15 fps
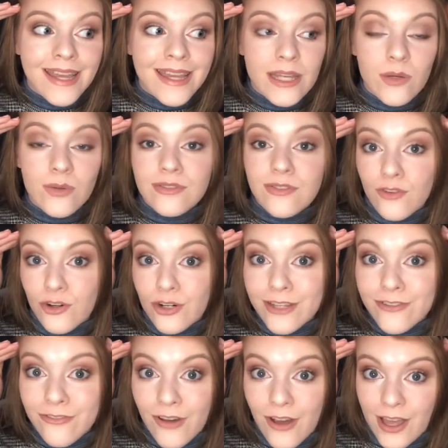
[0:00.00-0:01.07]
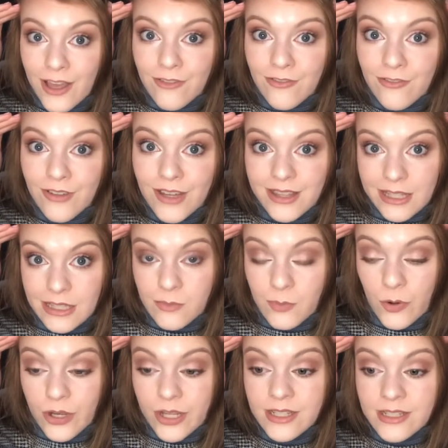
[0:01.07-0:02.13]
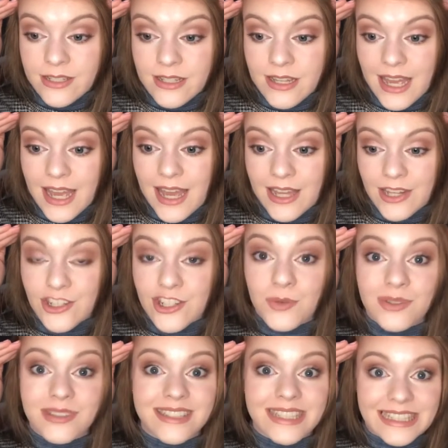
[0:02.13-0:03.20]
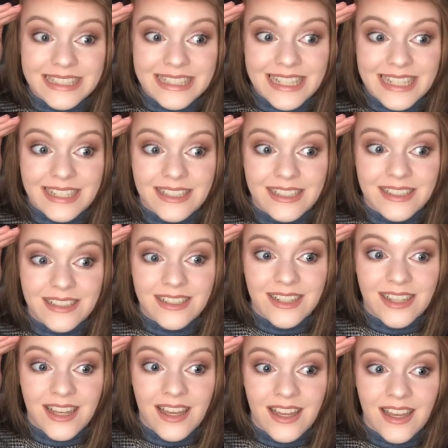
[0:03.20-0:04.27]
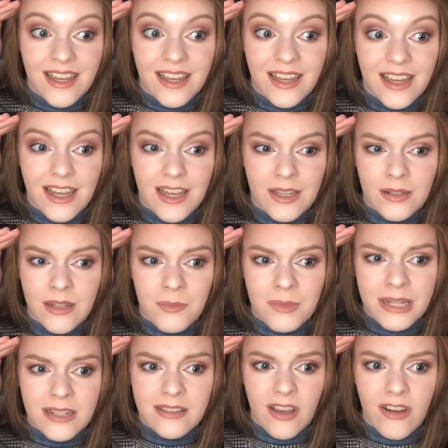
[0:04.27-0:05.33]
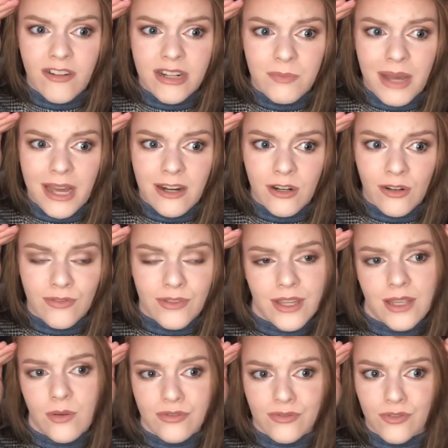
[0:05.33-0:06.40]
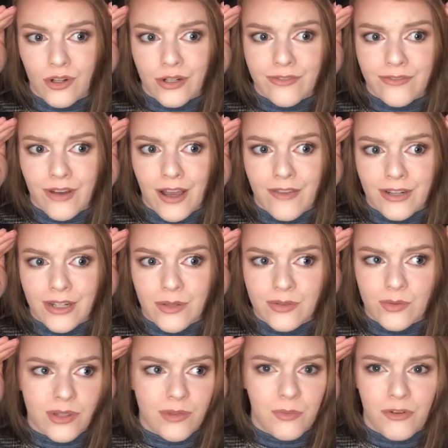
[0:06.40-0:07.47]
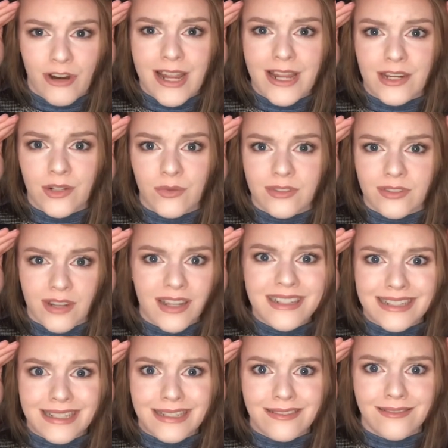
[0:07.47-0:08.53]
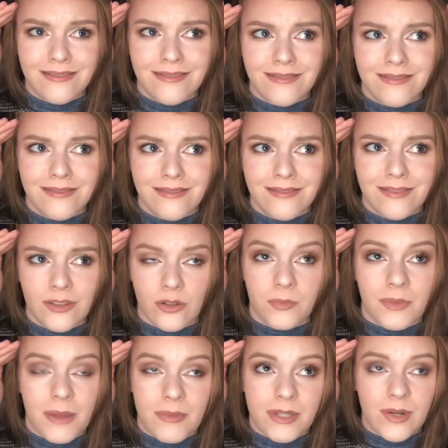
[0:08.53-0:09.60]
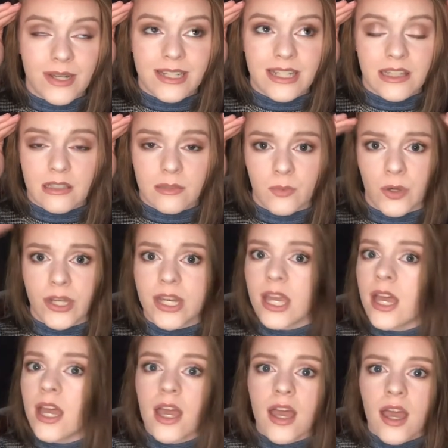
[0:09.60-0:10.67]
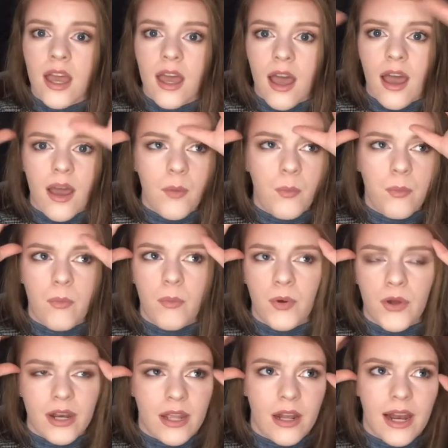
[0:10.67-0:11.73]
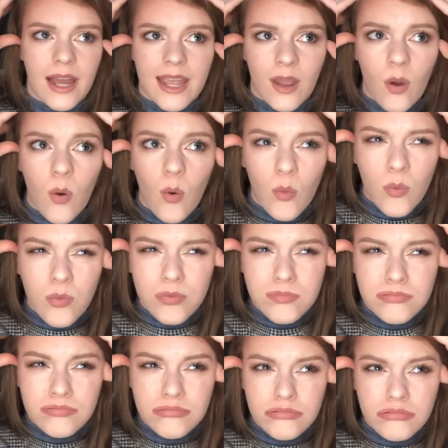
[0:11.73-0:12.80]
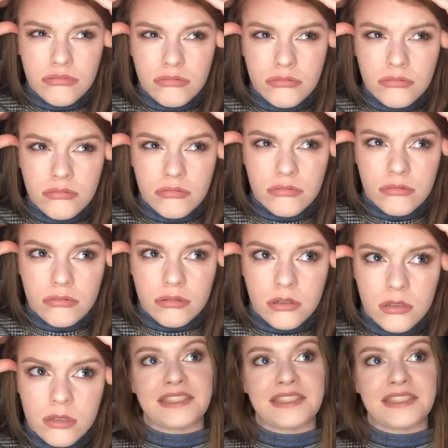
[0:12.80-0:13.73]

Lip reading: He was 45 at this point, and she was 16. And I mean, it's already bad enough that he was 45 and he was with Mairead, who was 19, or maybe 20 at this point. But like, whoa.